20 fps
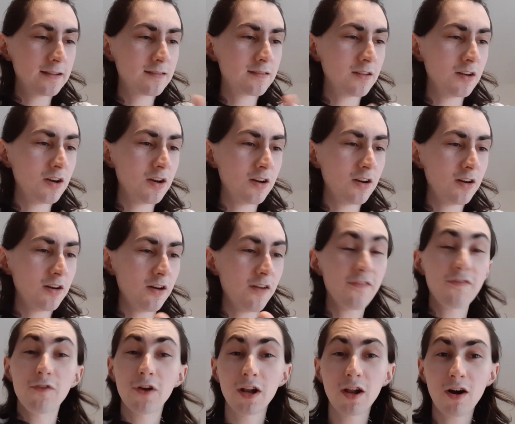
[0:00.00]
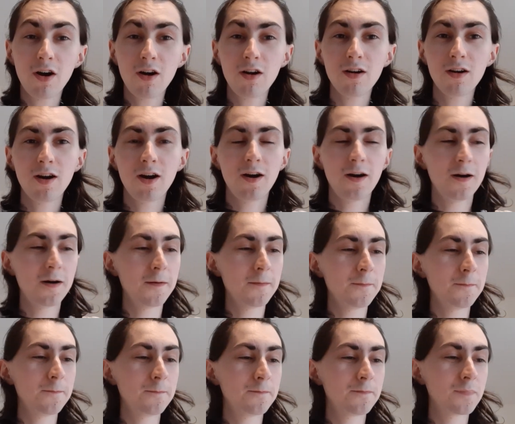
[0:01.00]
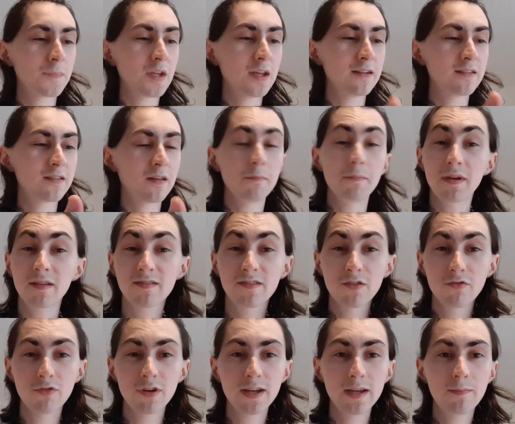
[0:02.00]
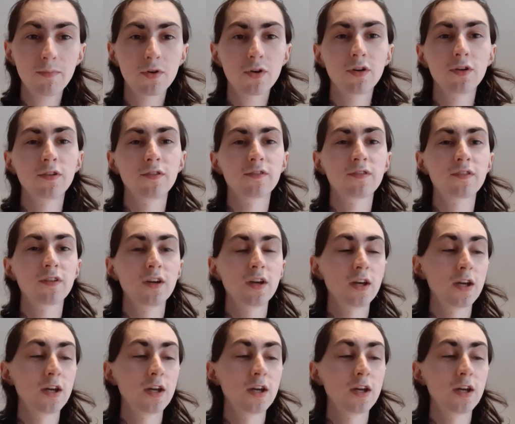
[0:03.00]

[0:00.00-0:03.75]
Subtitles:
a thriller. It's a mystery because